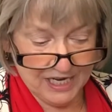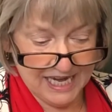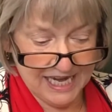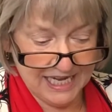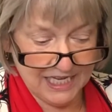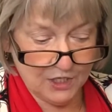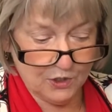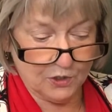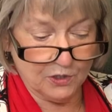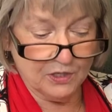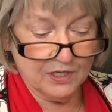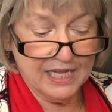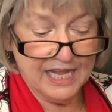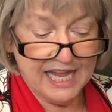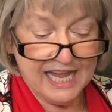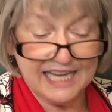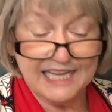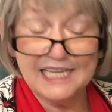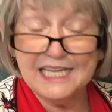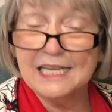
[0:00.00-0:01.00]
ankle
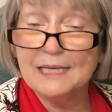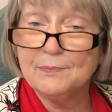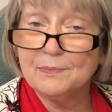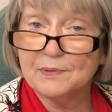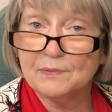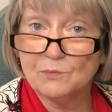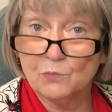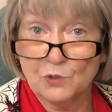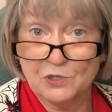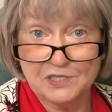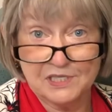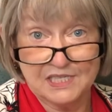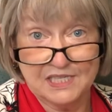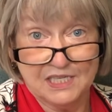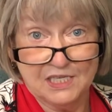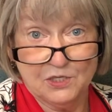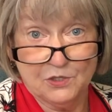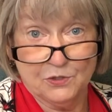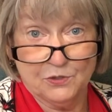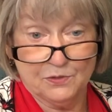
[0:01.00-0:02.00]
and keep it more
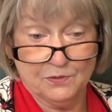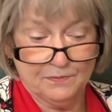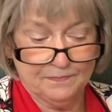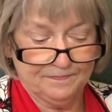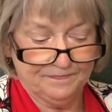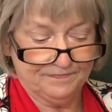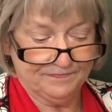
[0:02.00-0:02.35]
secure.